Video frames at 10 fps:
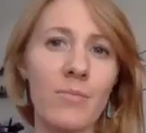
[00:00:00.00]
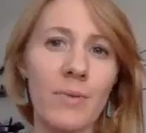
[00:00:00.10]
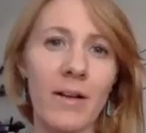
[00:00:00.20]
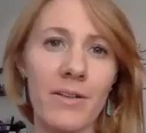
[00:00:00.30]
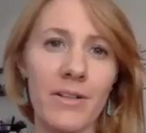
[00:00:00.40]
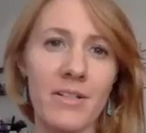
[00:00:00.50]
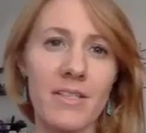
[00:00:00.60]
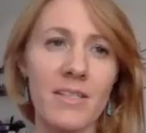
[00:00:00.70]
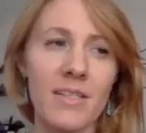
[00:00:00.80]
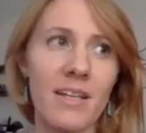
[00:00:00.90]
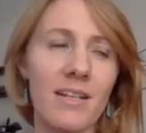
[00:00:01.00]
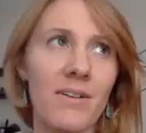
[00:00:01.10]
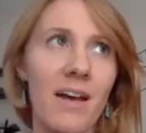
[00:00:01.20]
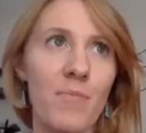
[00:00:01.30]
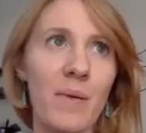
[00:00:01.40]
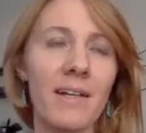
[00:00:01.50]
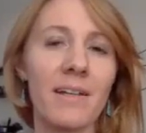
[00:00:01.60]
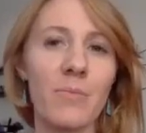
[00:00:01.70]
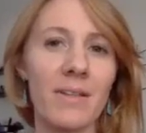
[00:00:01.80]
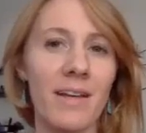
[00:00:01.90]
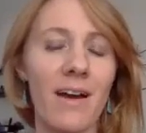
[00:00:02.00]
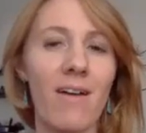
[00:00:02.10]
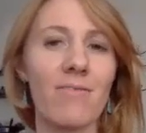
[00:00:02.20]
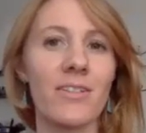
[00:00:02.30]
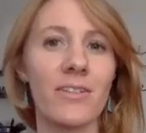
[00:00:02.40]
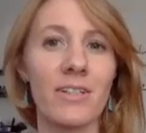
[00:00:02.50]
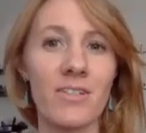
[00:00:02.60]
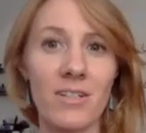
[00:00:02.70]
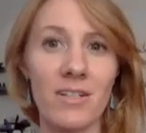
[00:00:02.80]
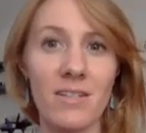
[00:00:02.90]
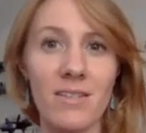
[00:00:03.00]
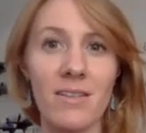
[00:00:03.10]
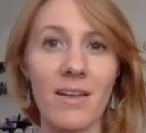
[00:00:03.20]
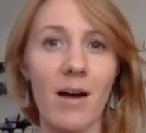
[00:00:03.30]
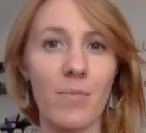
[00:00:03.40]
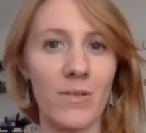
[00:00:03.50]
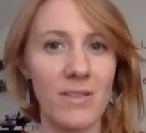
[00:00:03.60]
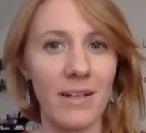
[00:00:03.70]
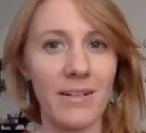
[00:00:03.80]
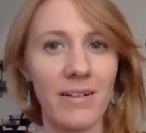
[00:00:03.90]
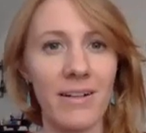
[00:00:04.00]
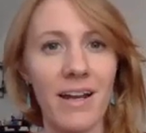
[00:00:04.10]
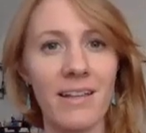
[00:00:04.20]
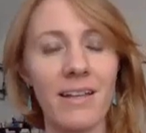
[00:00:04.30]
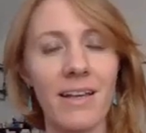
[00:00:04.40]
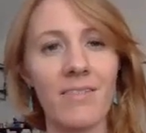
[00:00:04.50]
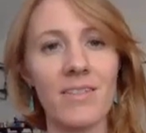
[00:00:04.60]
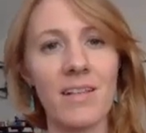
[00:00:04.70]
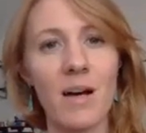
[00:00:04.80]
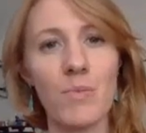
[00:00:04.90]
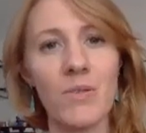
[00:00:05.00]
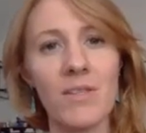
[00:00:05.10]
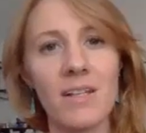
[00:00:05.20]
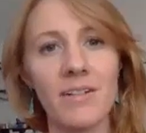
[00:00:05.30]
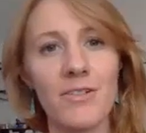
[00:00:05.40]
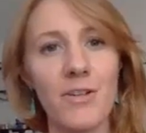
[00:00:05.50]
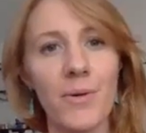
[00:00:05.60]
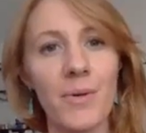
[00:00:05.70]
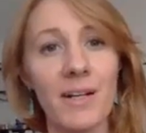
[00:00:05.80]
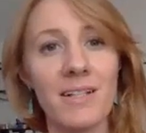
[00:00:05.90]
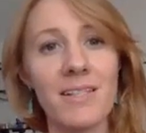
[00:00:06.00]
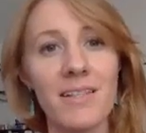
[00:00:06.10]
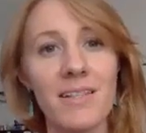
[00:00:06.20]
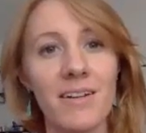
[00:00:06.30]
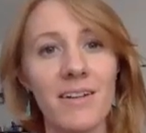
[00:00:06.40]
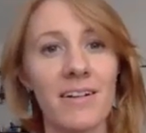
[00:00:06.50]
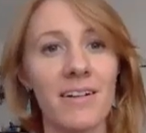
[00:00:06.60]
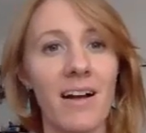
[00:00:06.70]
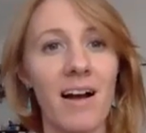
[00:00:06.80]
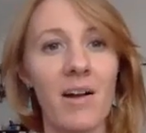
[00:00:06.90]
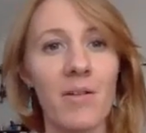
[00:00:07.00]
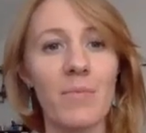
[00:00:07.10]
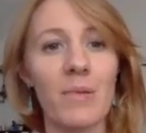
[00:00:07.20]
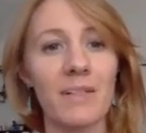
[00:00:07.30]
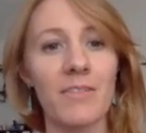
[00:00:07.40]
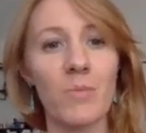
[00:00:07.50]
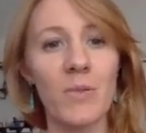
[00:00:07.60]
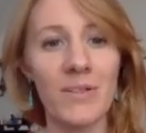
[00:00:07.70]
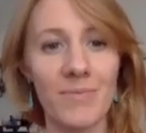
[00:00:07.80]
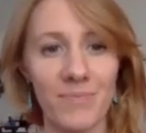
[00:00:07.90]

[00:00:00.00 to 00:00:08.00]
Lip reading: Brothers, they don't have picking, but they have delicious apple cider, and they have these apple cider donuts that are unbelievable.